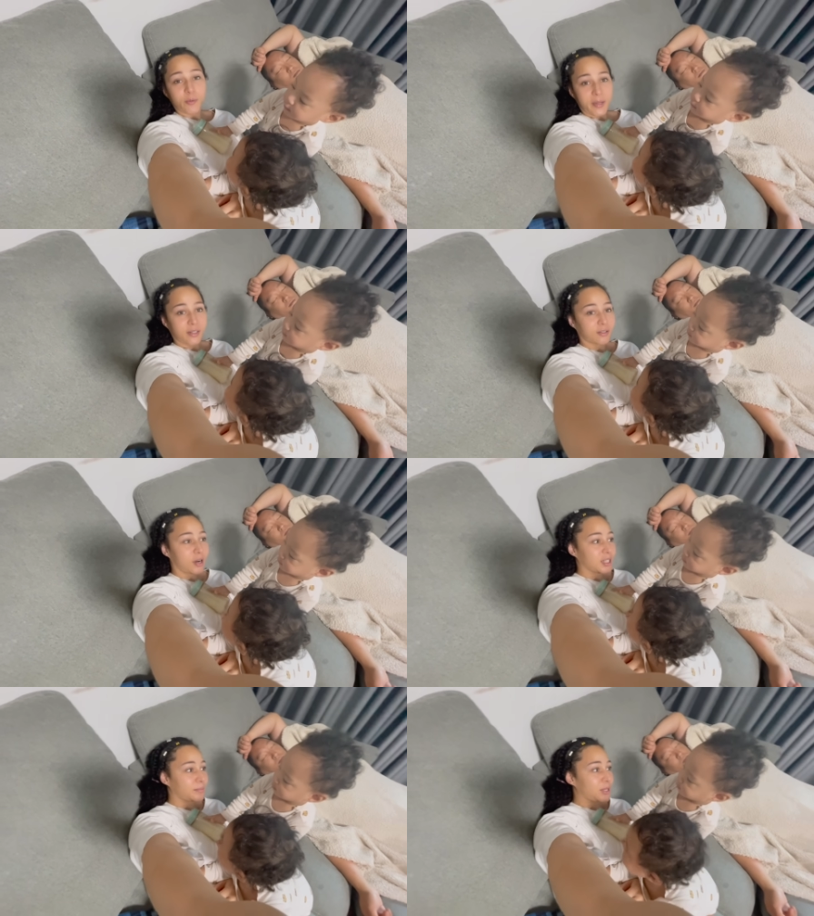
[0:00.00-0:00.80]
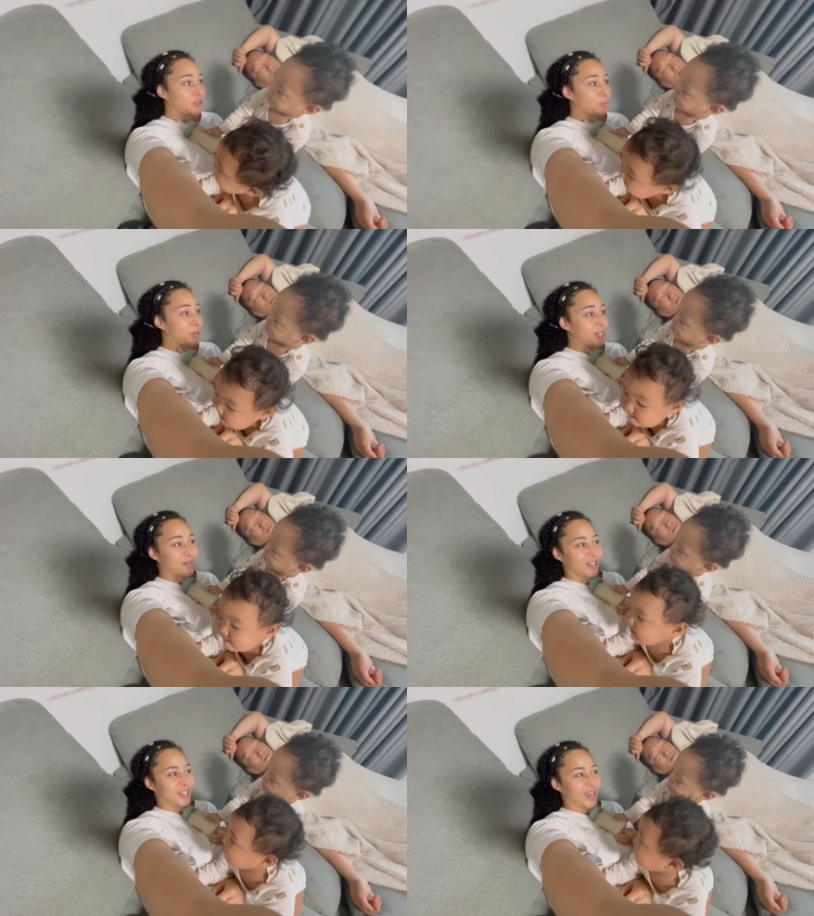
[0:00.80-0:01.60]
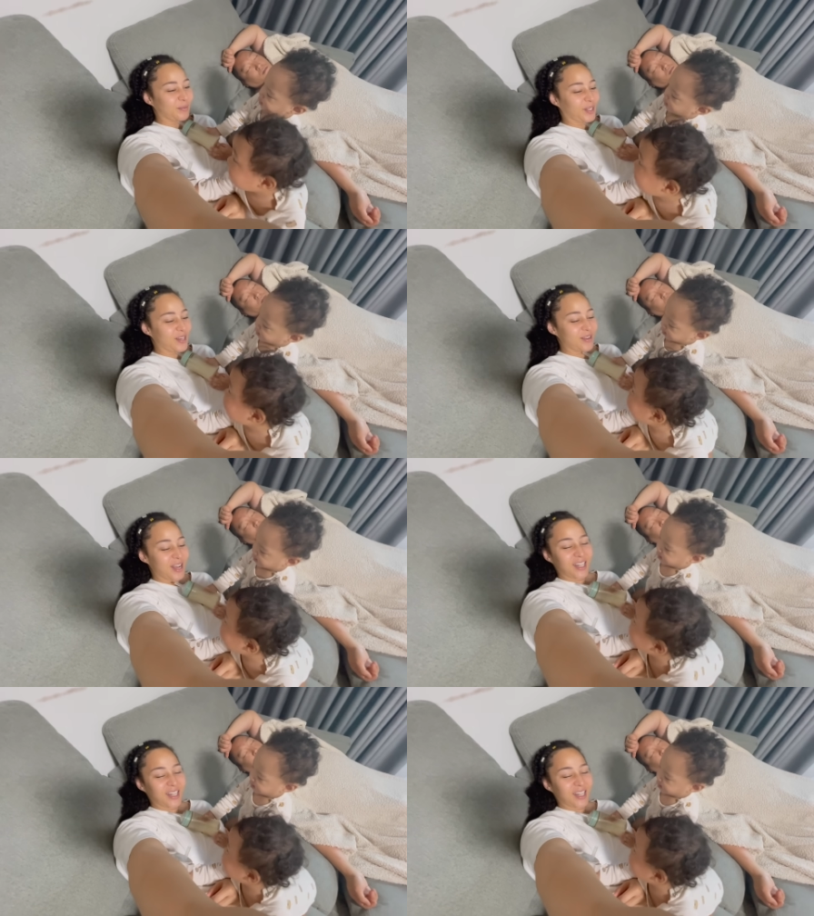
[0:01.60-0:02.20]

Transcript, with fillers: please subscribe to my YouTube page, which is down below.